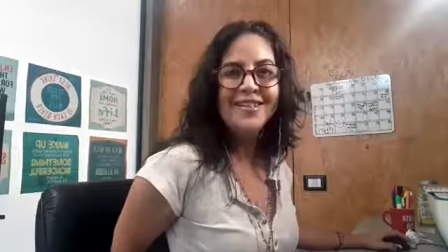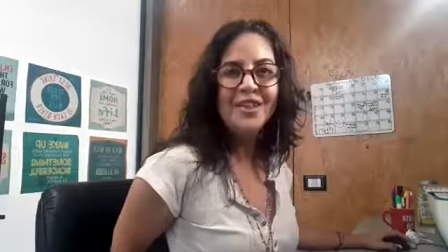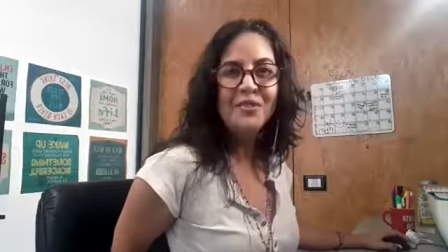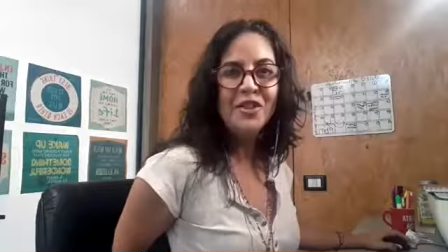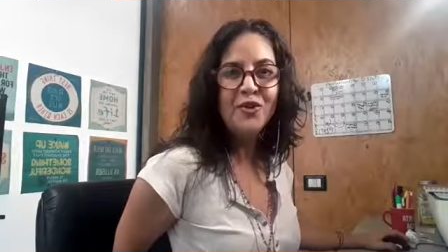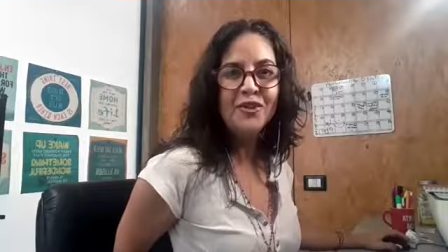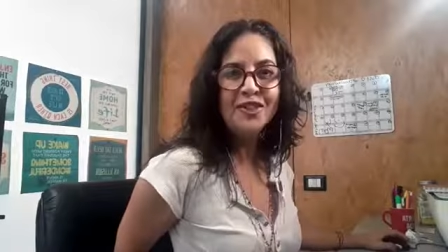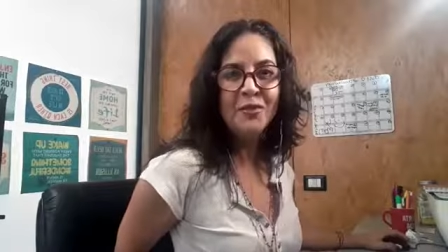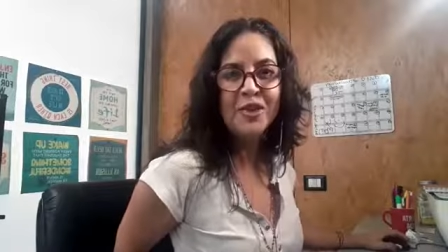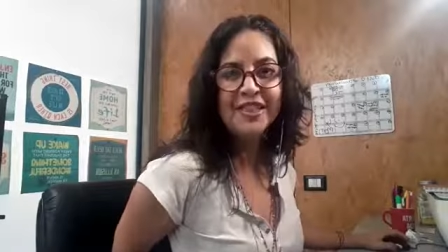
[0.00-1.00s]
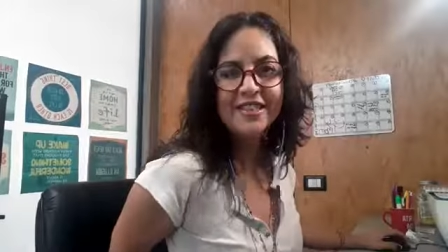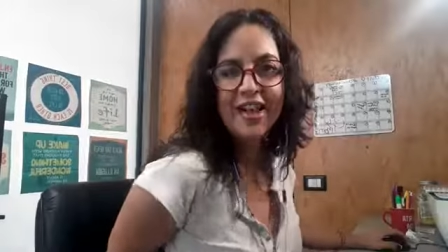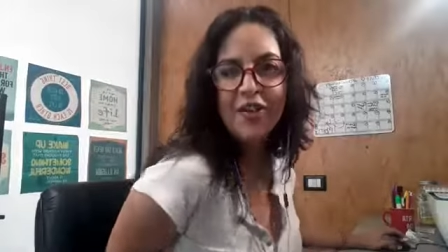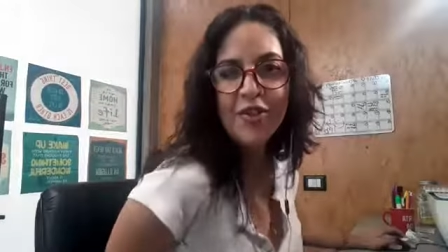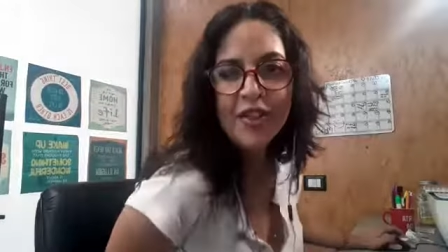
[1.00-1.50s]
Let me know if someone is
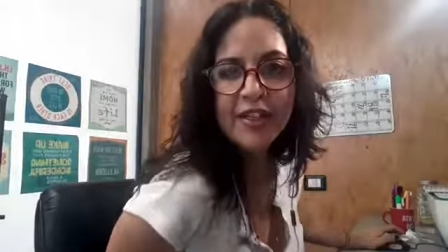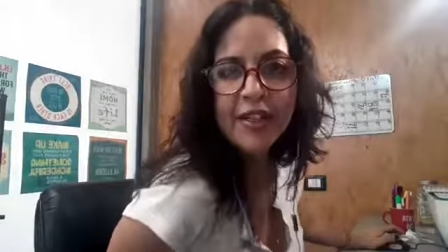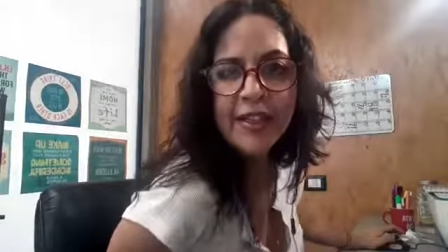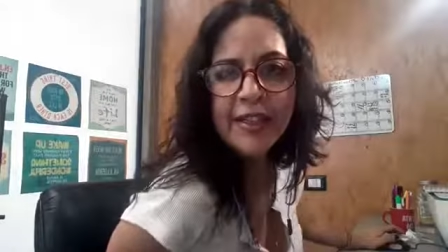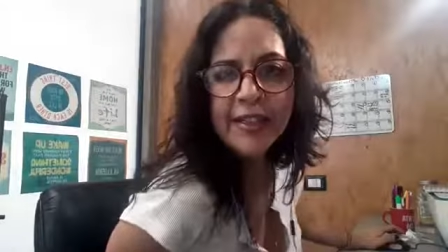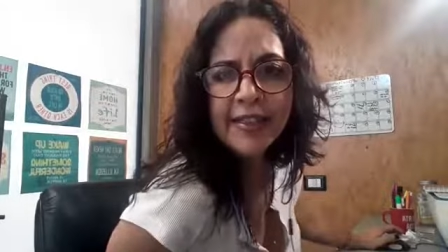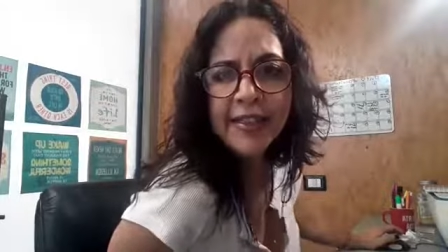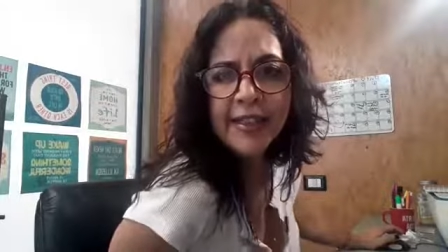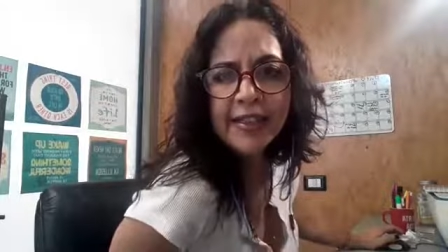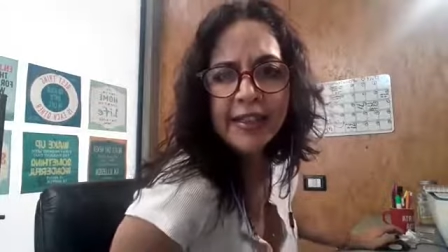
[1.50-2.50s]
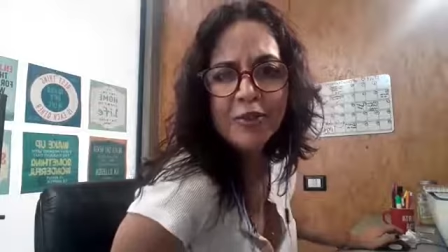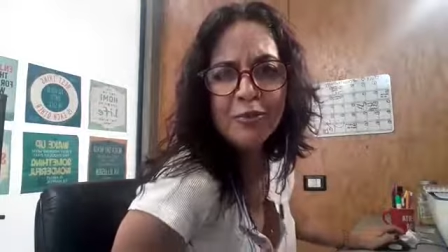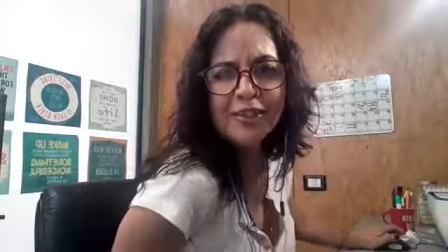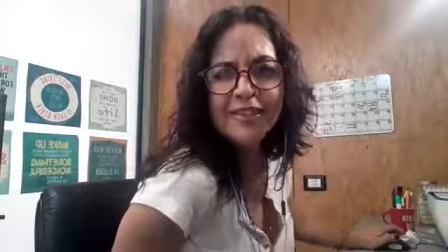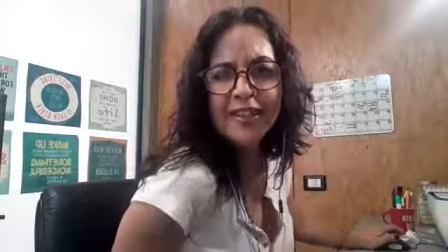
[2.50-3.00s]
out there. Ay, ah, Ileana,
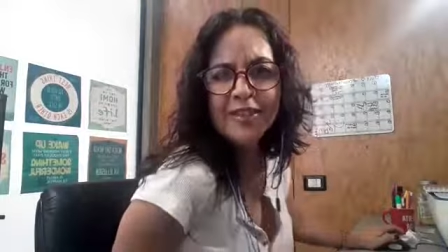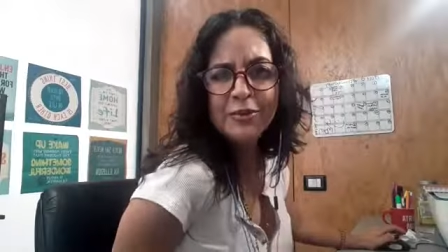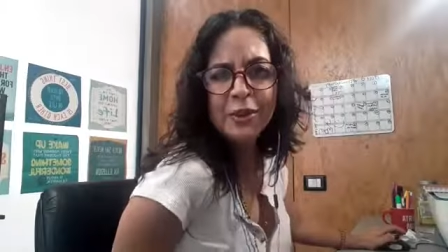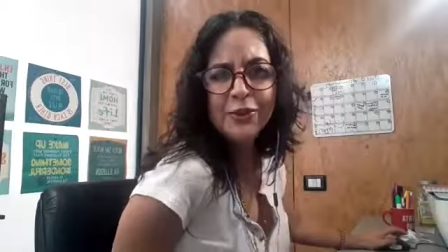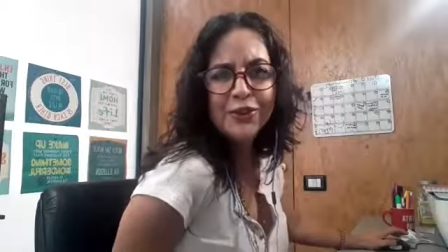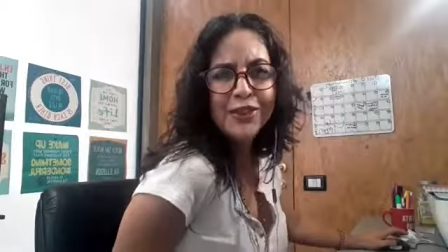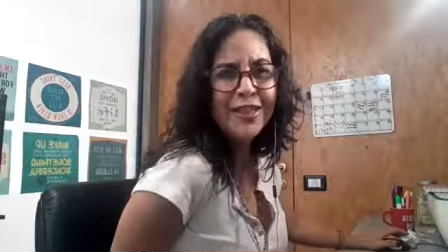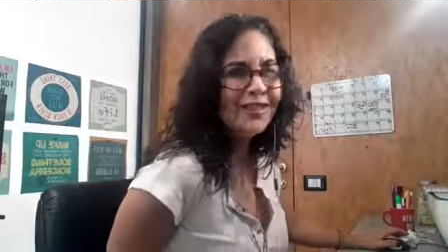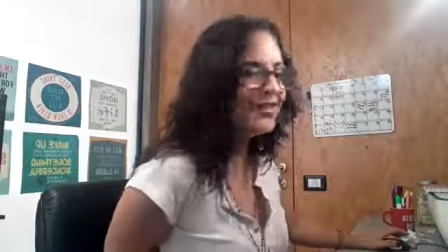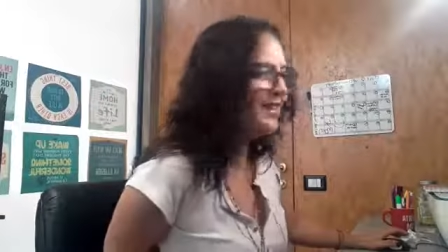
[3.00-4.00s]
¿cómo estás? Buenos días.